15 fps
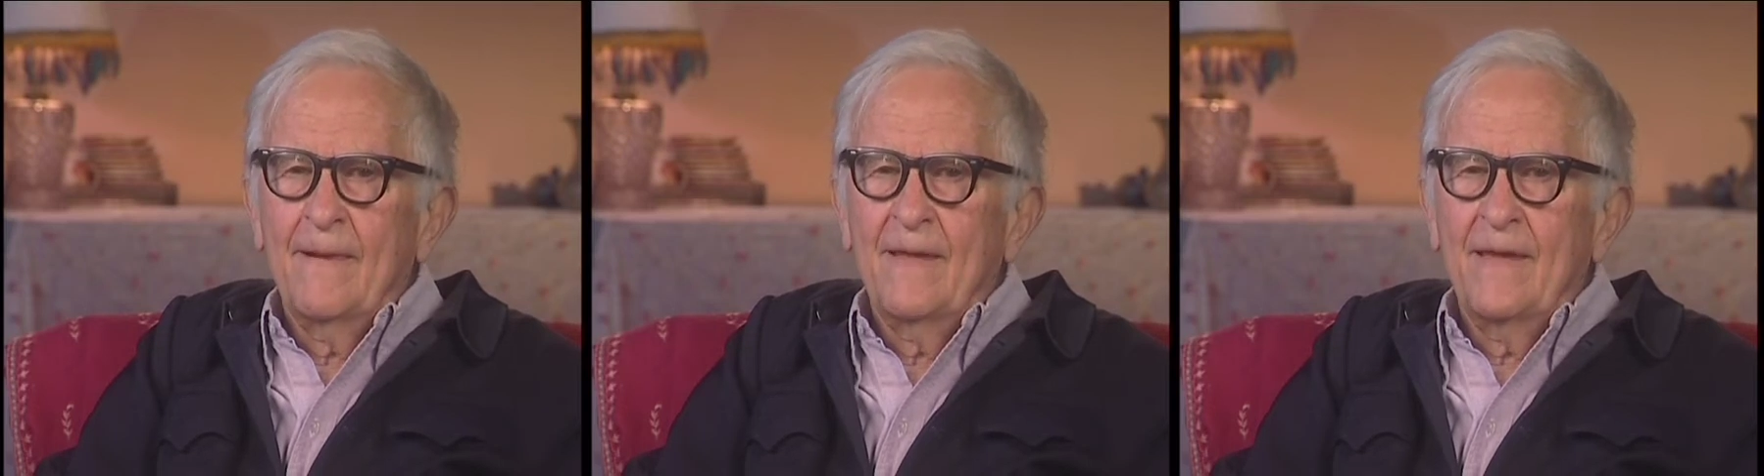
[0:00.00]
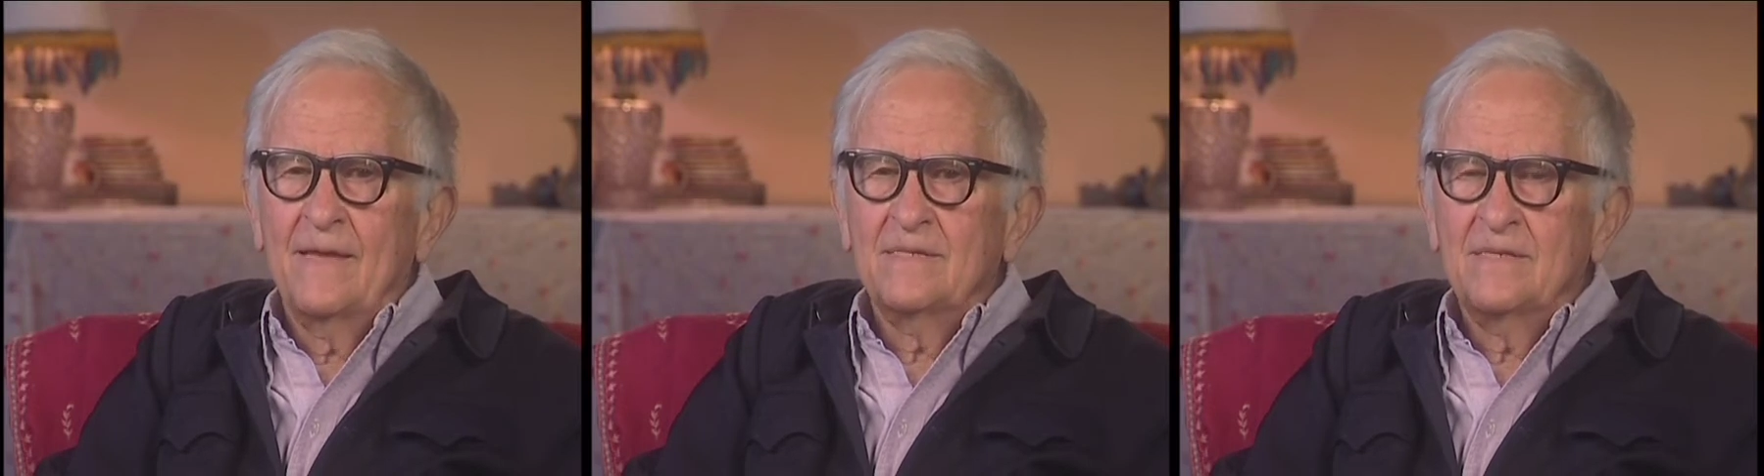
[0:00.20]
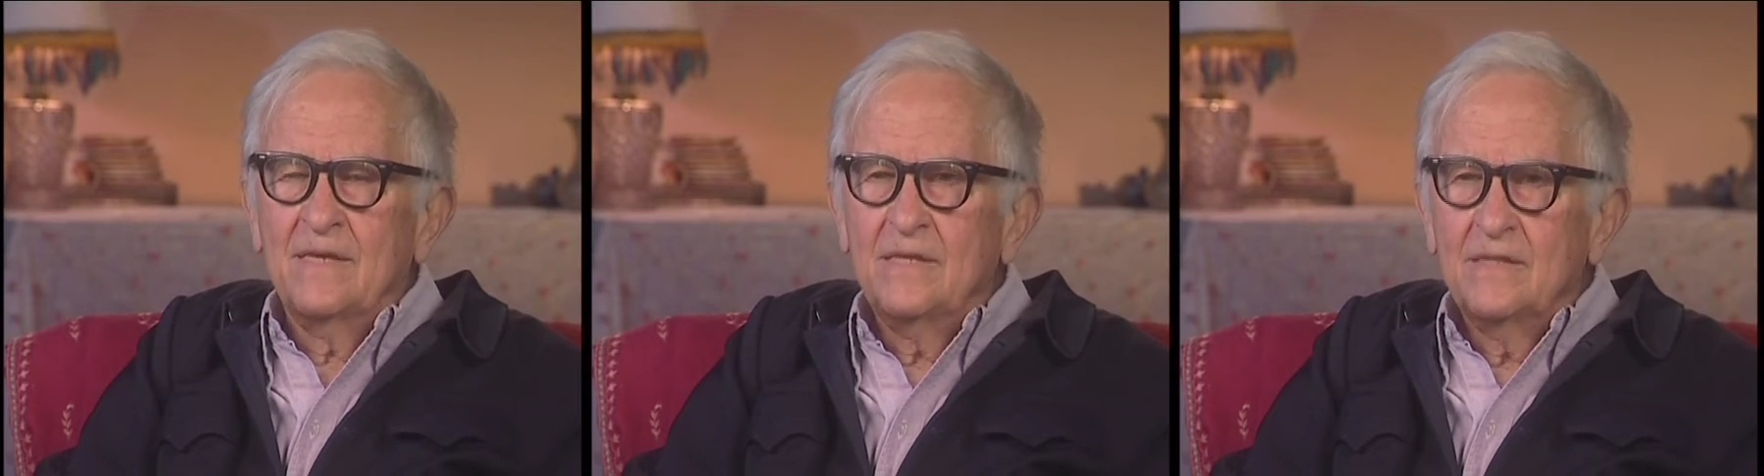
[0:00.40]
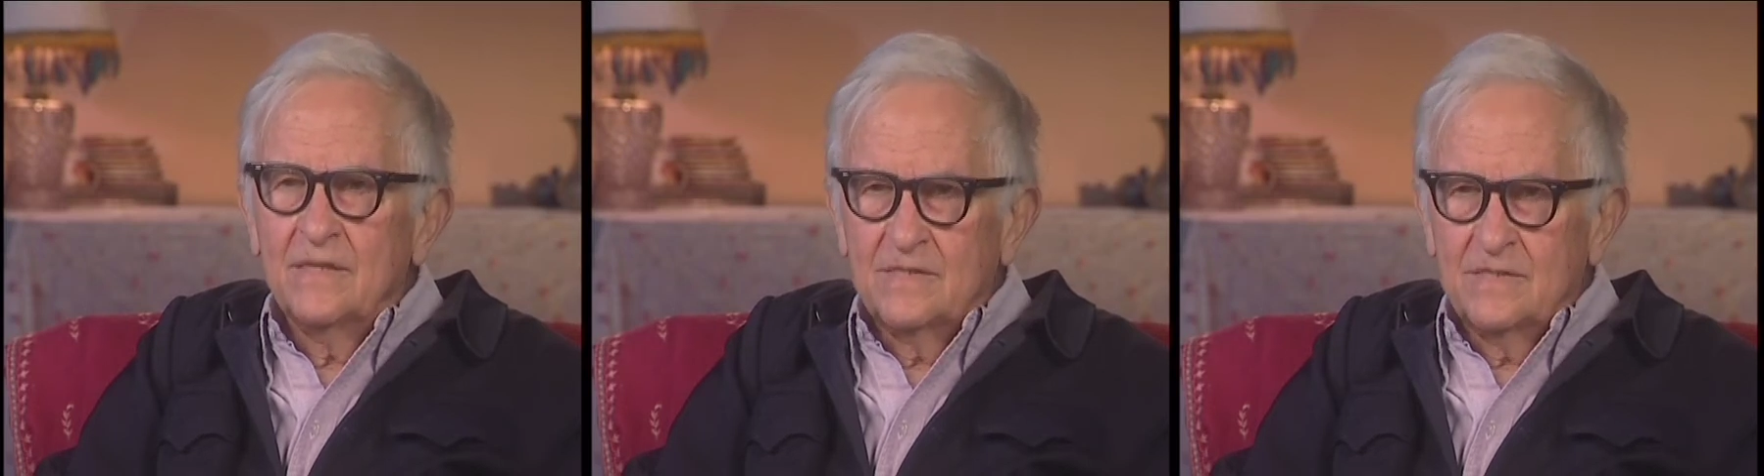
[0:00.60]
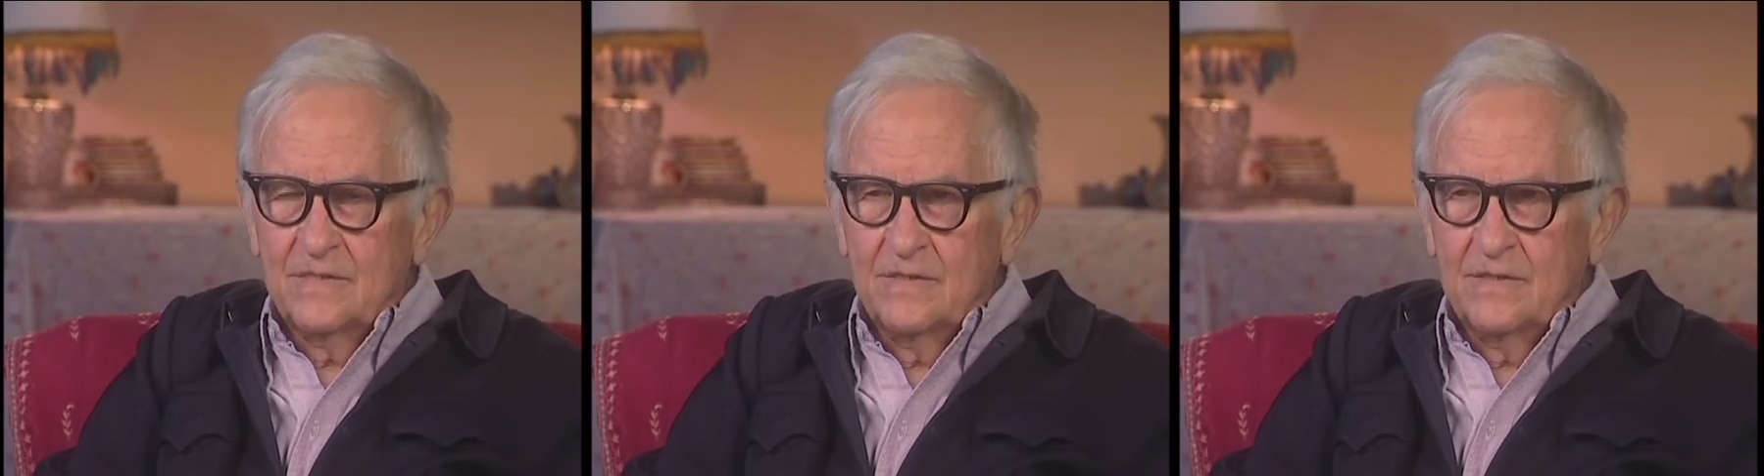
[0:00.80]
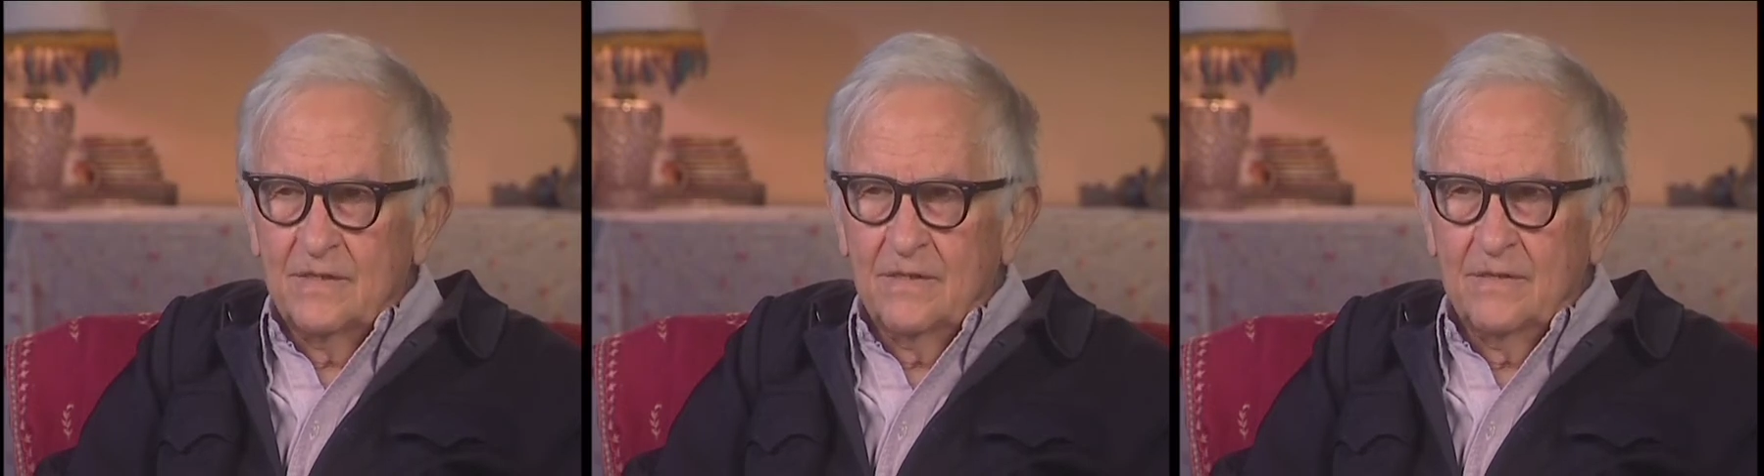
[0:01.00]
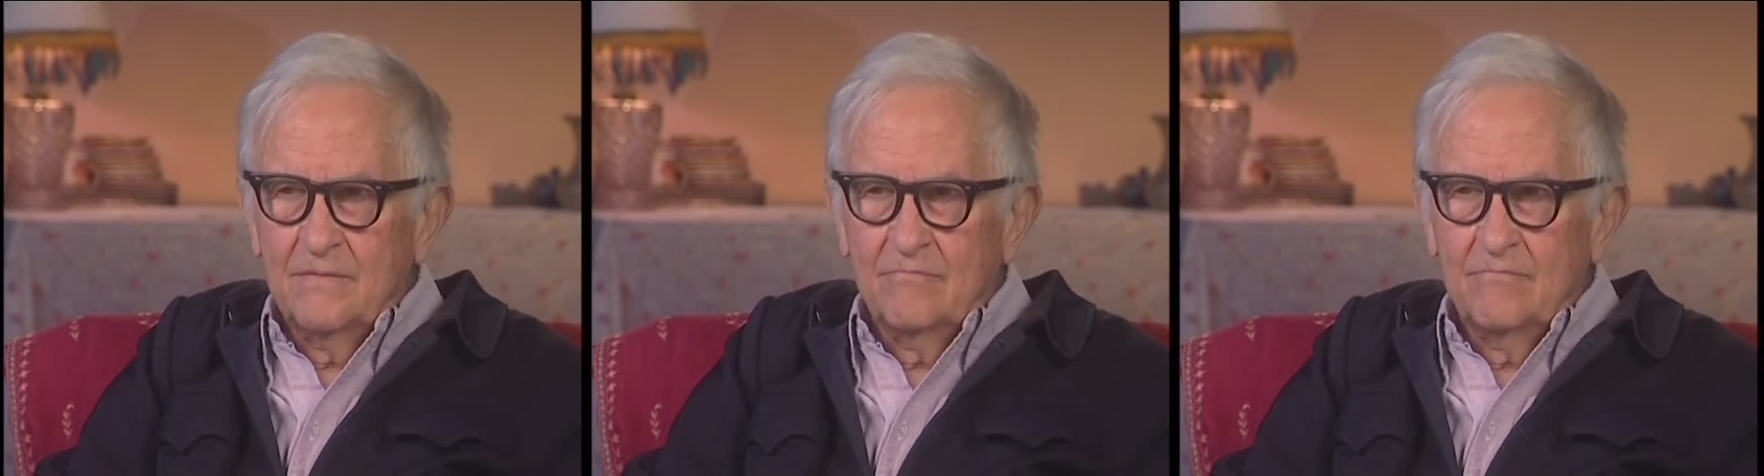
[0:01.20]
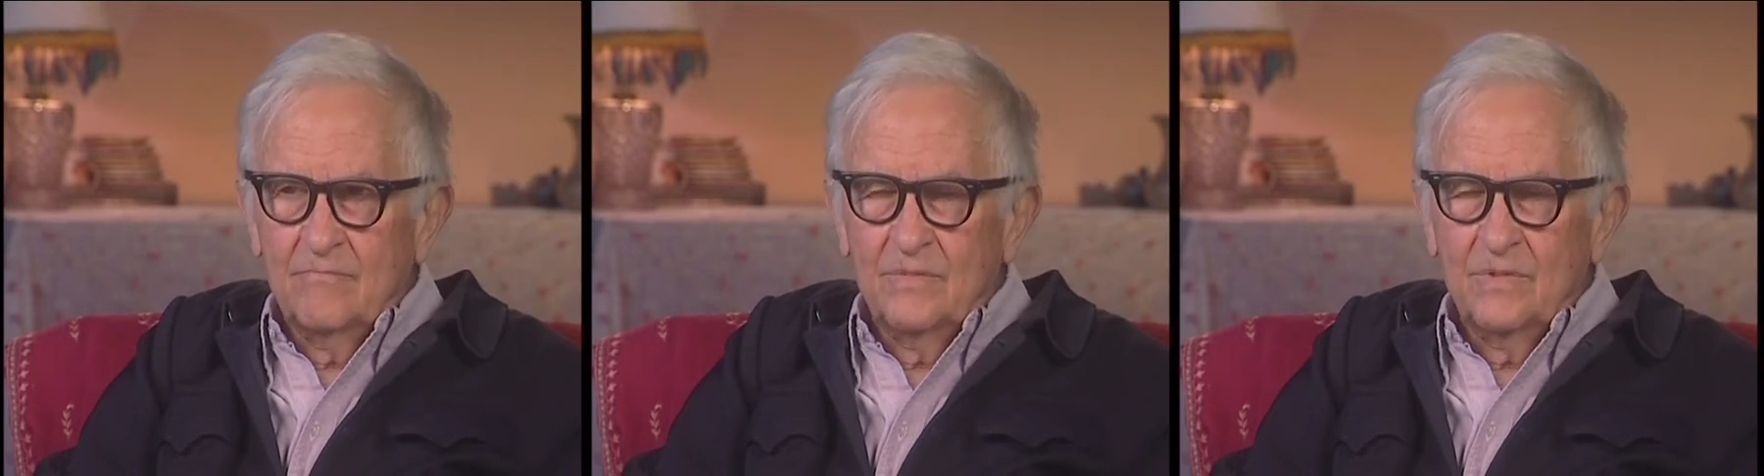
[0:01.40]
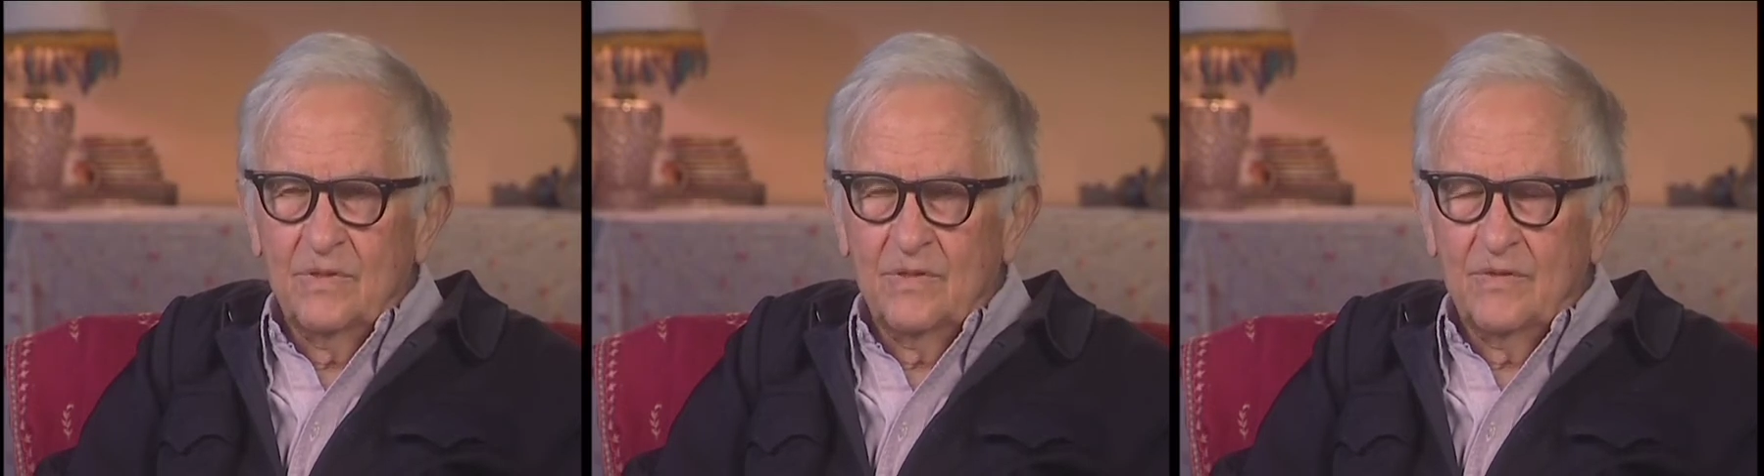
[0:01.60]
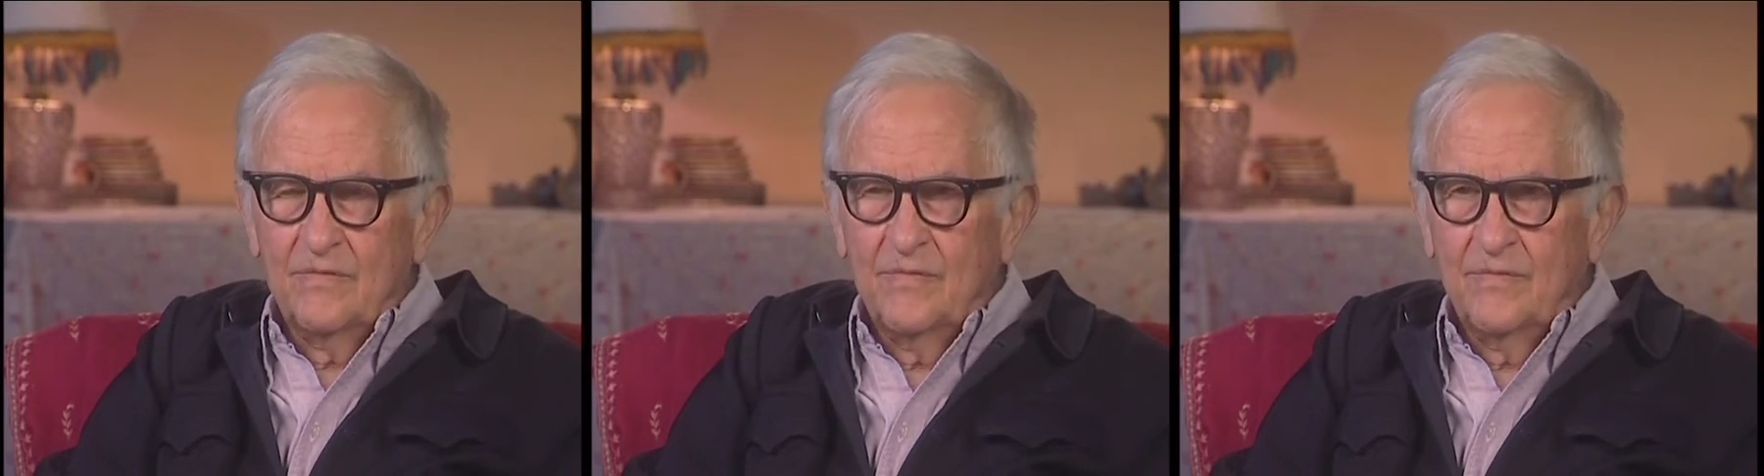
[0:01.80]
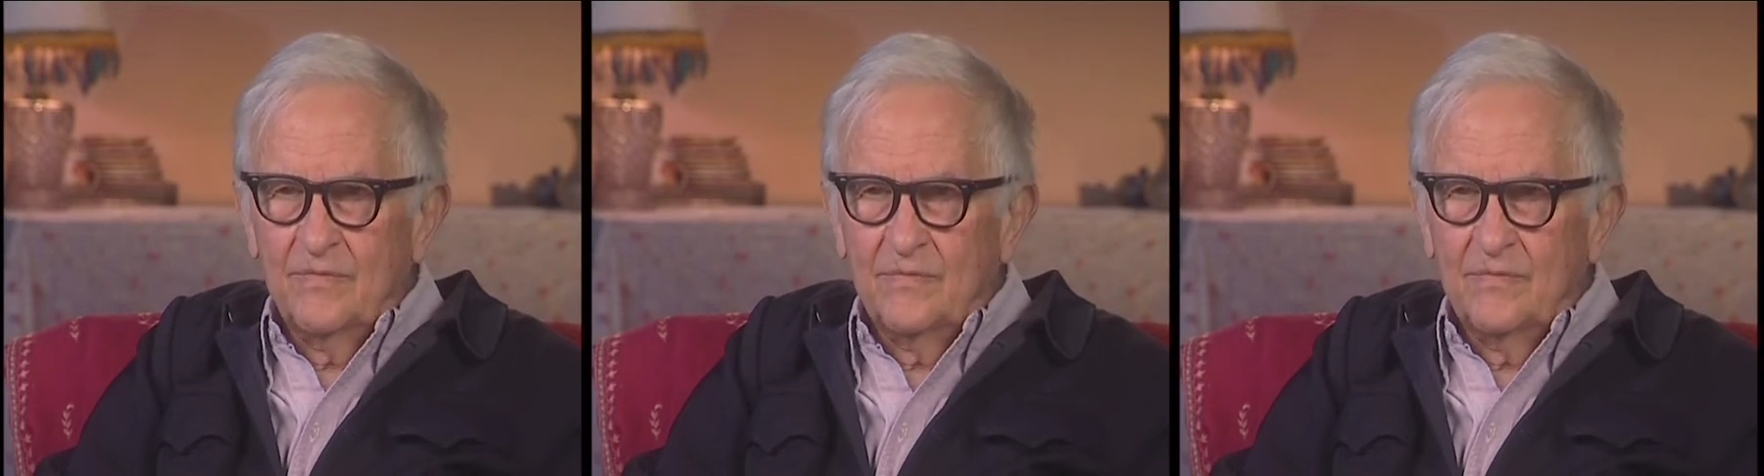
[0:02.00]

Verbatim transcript: as he listened to the,